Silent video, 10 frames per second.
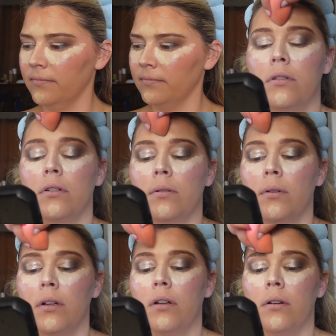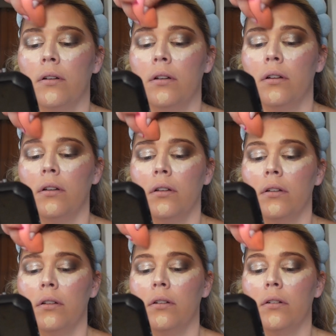So it's just blending
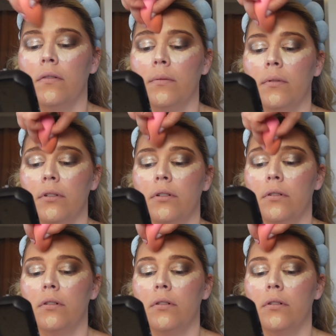all together.